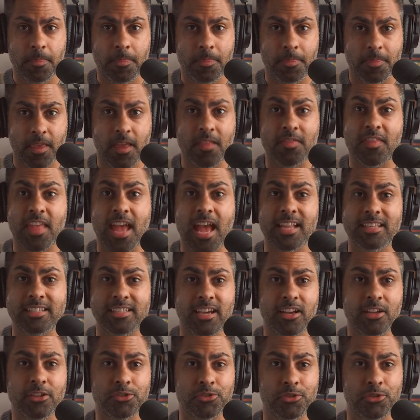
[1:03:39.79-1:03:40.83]
then that
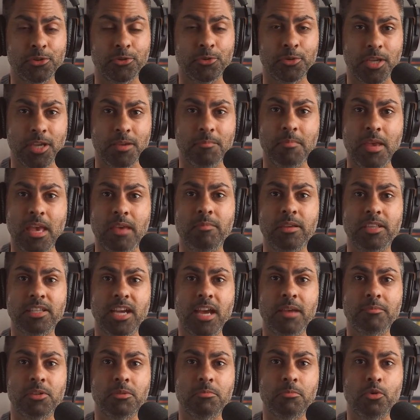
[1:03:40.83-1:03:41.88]
tells you it may be
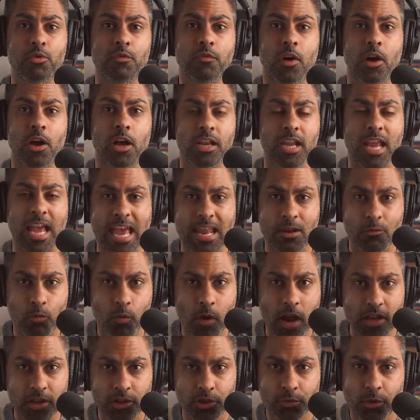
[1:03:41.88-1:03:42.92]
time to move on and
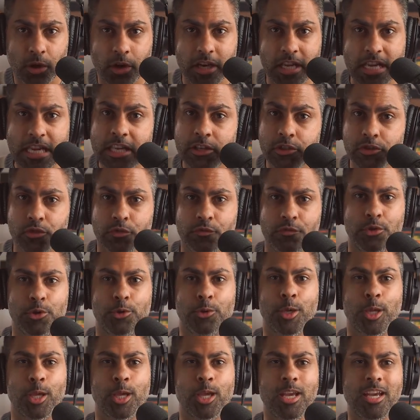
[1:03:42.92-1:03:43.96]
when you are
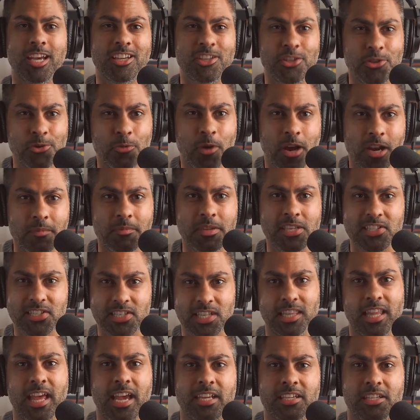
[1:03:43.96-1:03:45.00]
interviewing you want to be
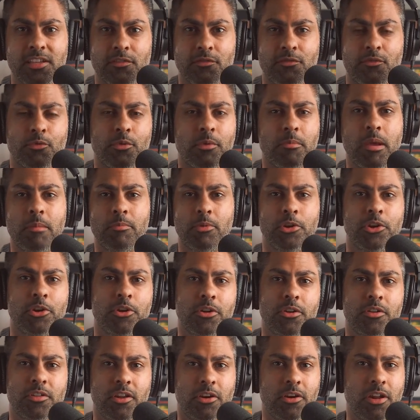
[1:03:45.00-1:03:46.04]
selective remember
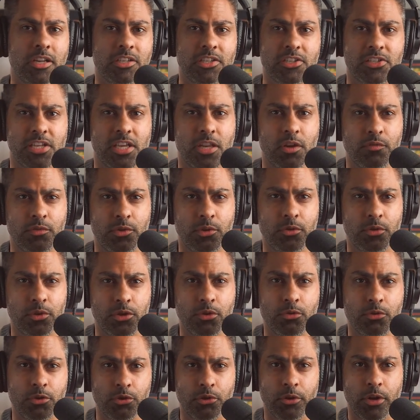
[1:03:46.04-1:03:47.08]
they're not just interviewing
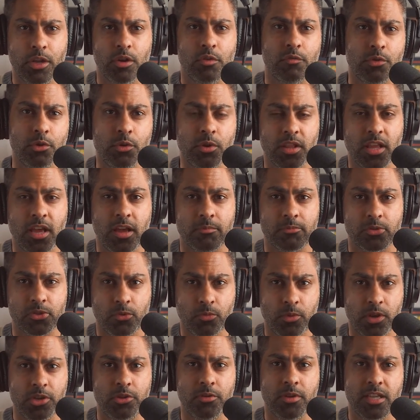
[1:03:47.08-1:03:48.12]
you you're interviewing them so
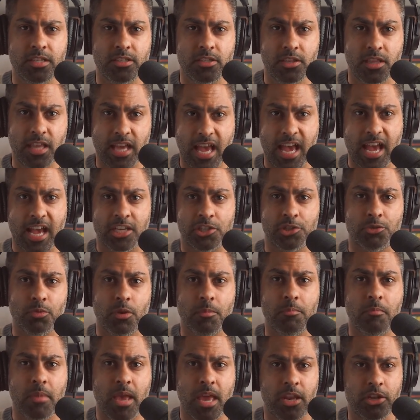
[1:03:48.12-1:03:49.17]
when you get to the actual
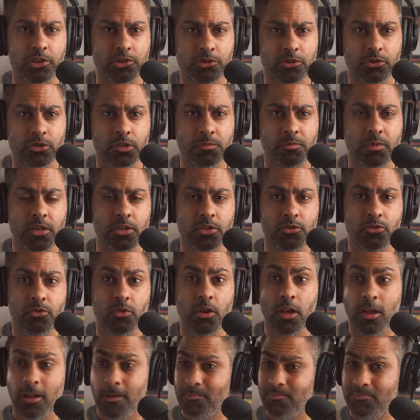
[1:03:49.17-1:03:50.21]
manager you're speaking to
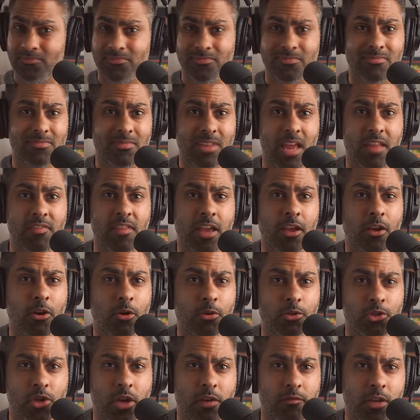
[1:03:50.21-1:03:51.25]
and they
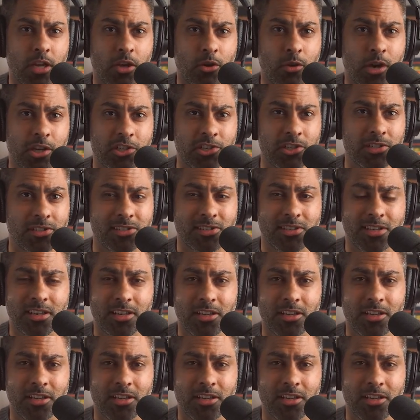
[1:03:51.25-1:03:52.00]
go do you have any questions